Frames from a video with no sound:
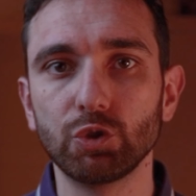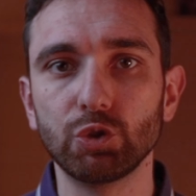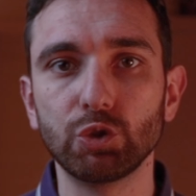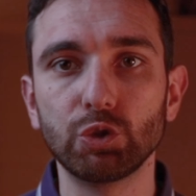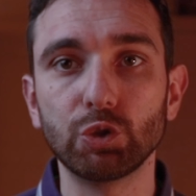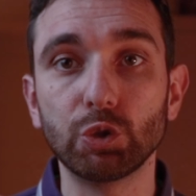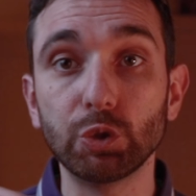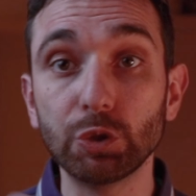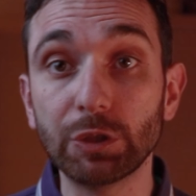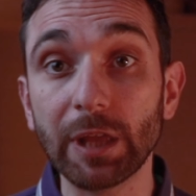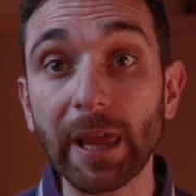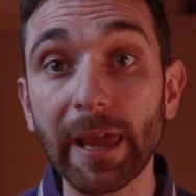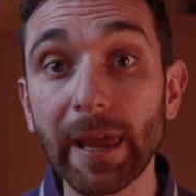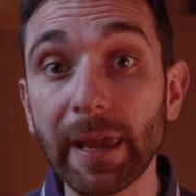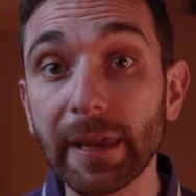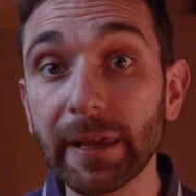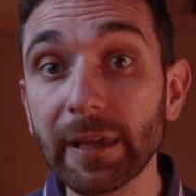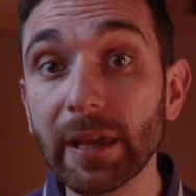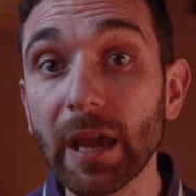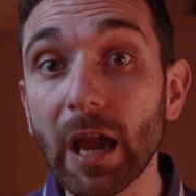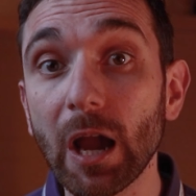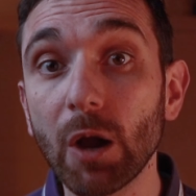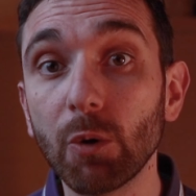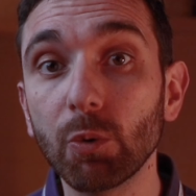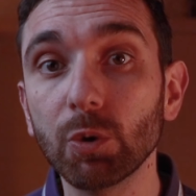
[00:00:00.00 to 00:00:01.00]

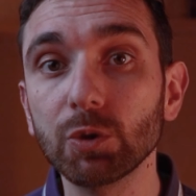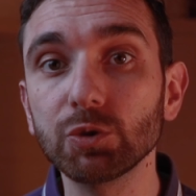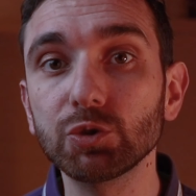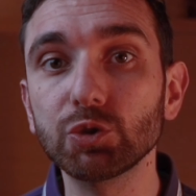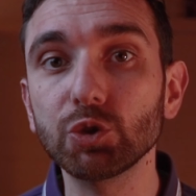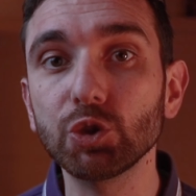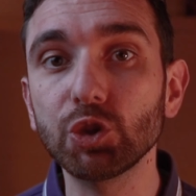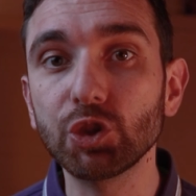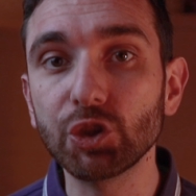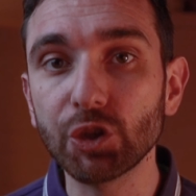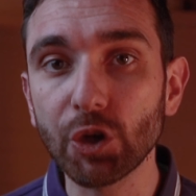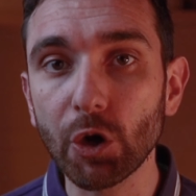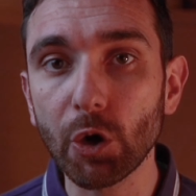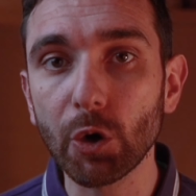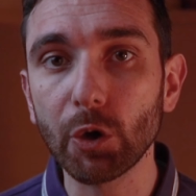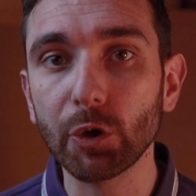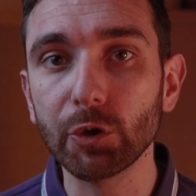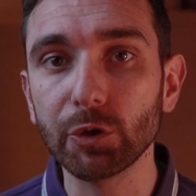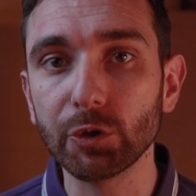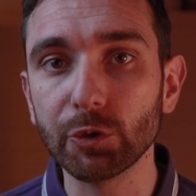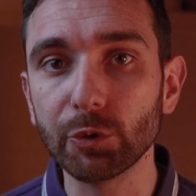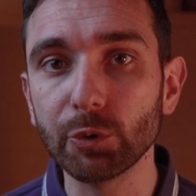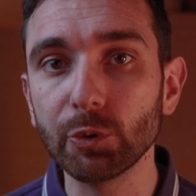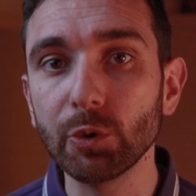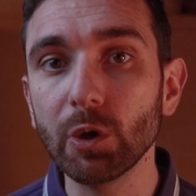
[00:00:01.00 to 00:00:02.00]
Today I want to show
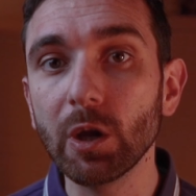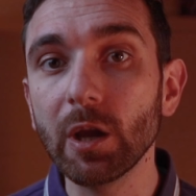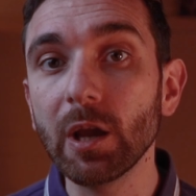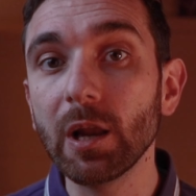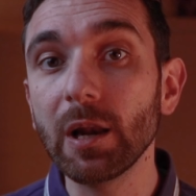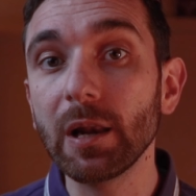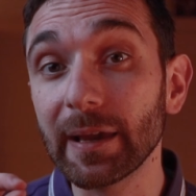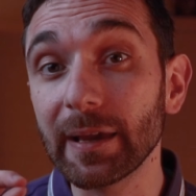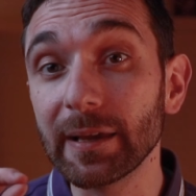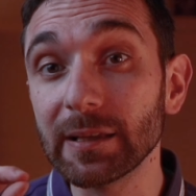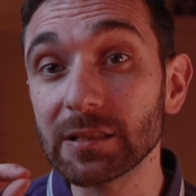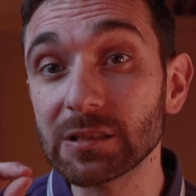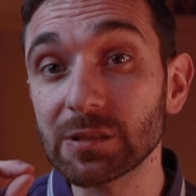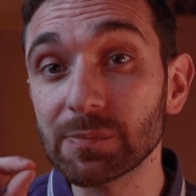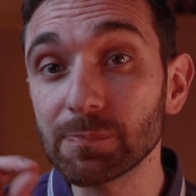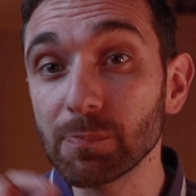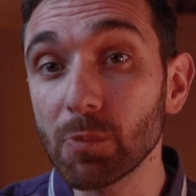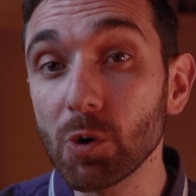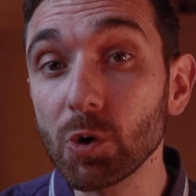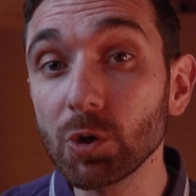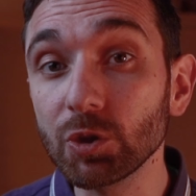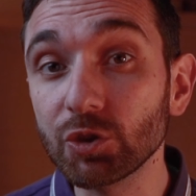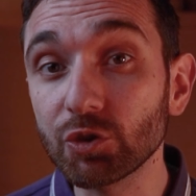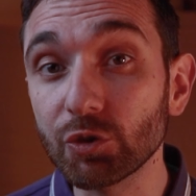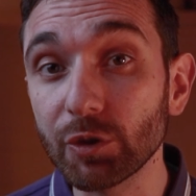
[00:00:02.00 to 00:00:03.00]
you a
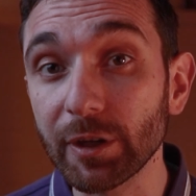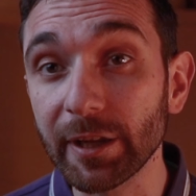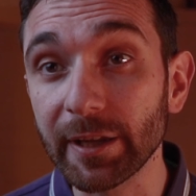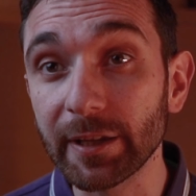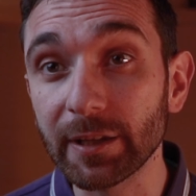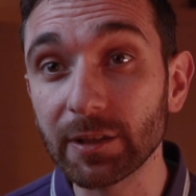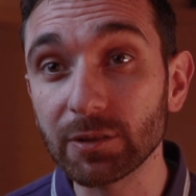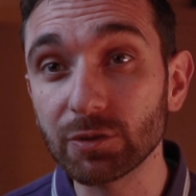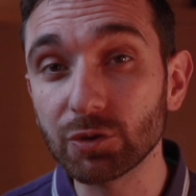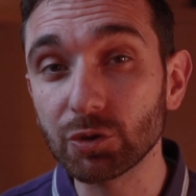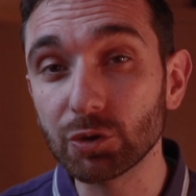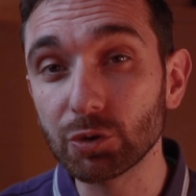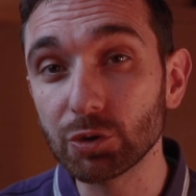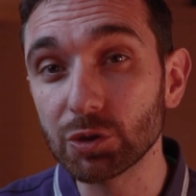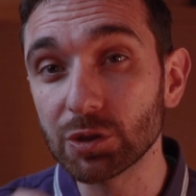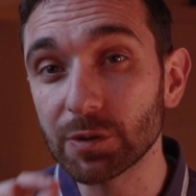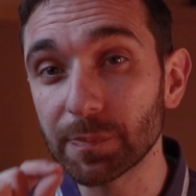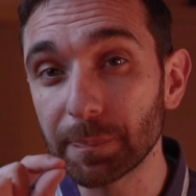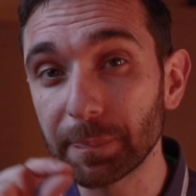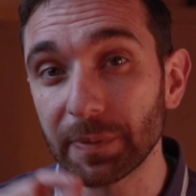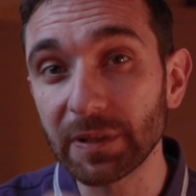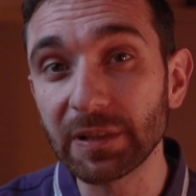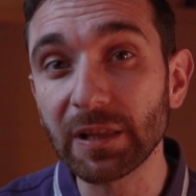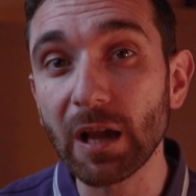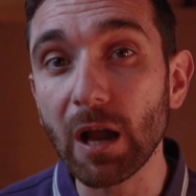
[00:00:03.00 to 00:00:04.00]
small trick to
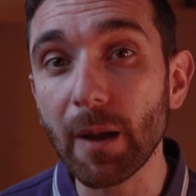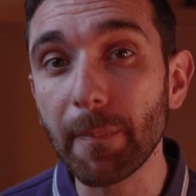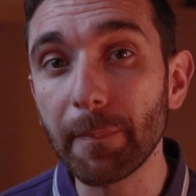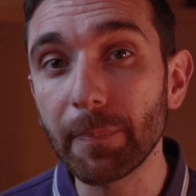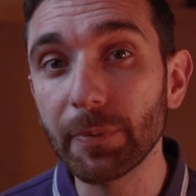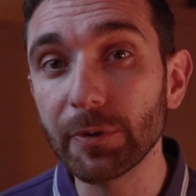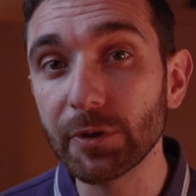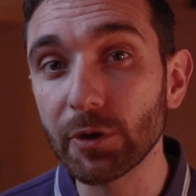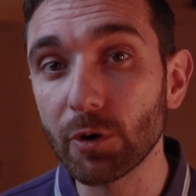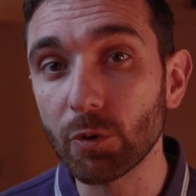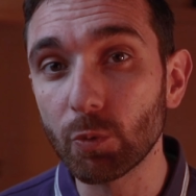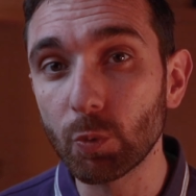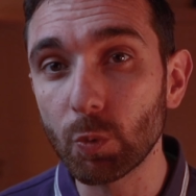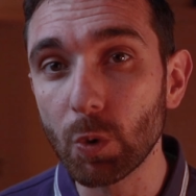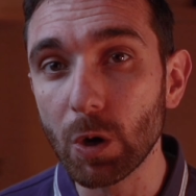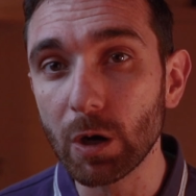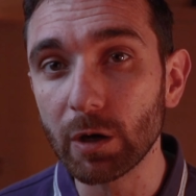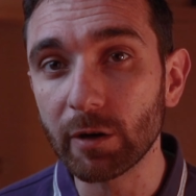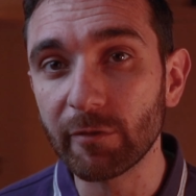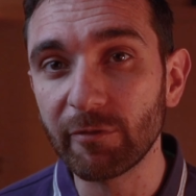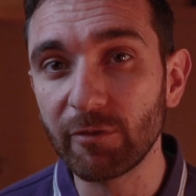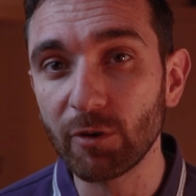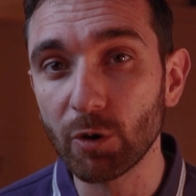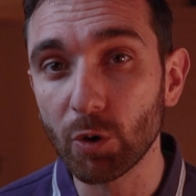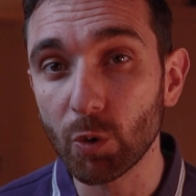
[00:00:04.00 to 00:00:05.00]
speed up your
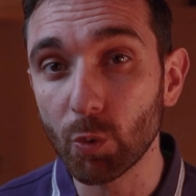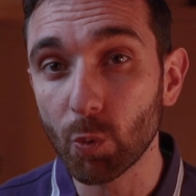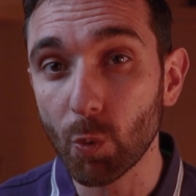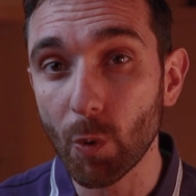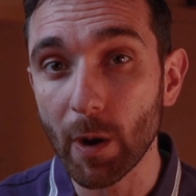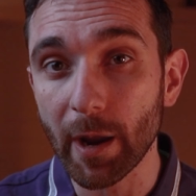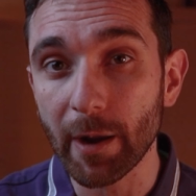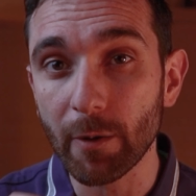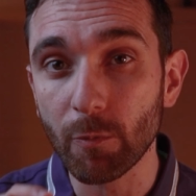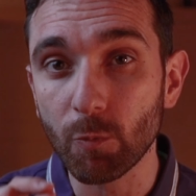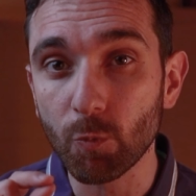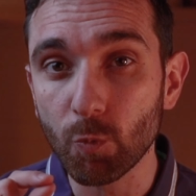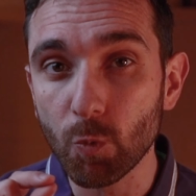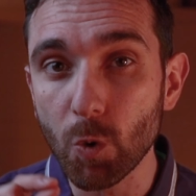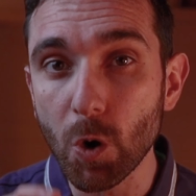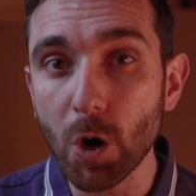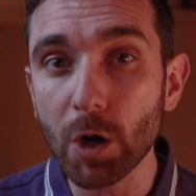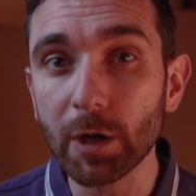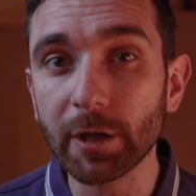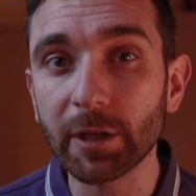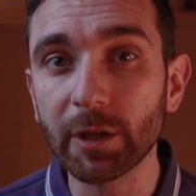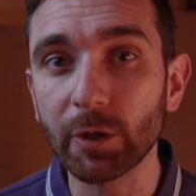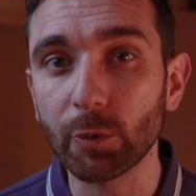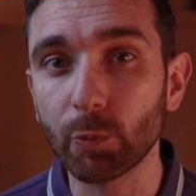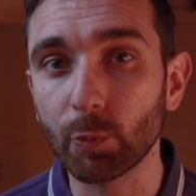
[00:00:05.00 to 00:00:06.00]
workflow when
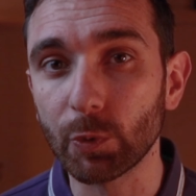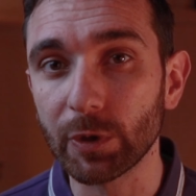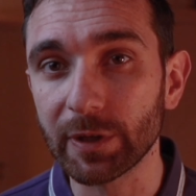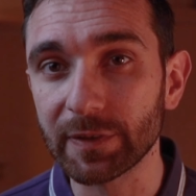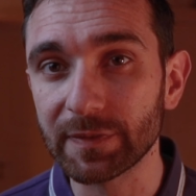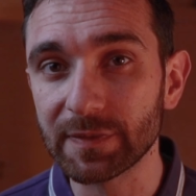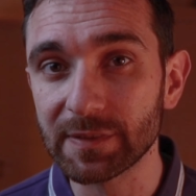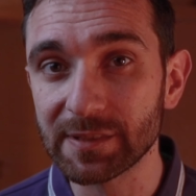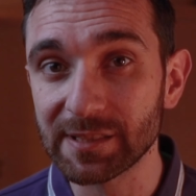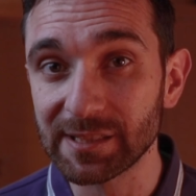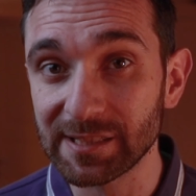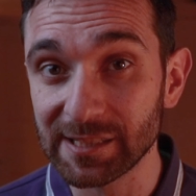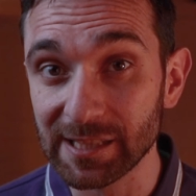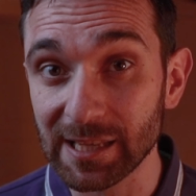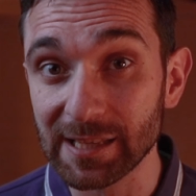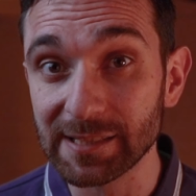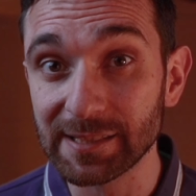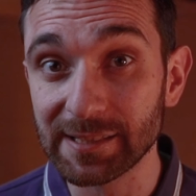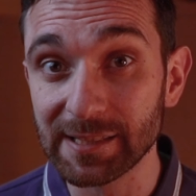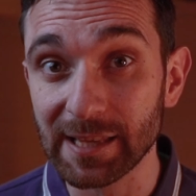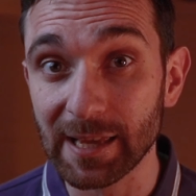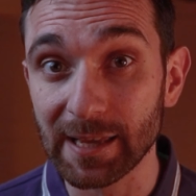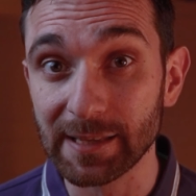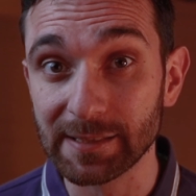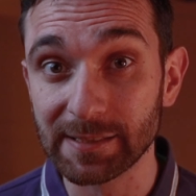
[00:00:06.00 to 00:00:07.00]
working with
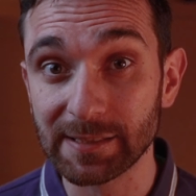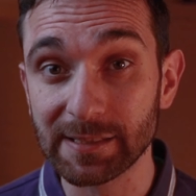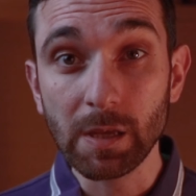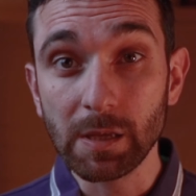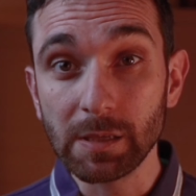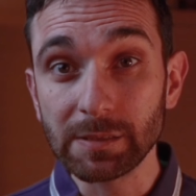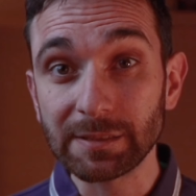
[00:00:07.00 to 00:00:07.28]
CSS.